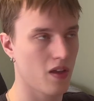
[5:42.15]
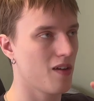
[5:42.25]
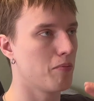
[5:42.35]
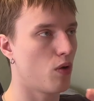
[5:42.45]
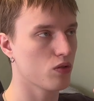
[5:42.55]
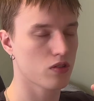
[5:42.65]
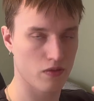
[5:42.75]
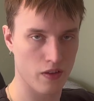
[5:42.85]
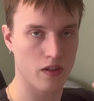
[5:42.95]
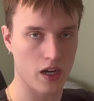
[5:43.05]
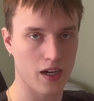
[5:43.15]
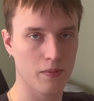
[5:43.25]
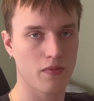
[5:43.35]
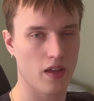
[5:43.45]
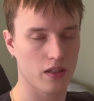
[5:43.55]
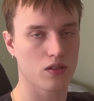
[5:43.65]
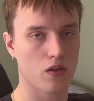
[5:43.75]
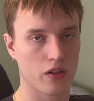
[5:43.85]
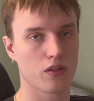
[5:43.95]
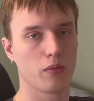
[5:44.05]
Most of the time, that's
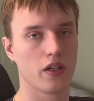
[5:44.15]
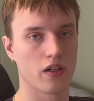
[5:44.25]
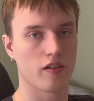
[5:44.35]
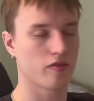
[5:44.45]
going to be enough.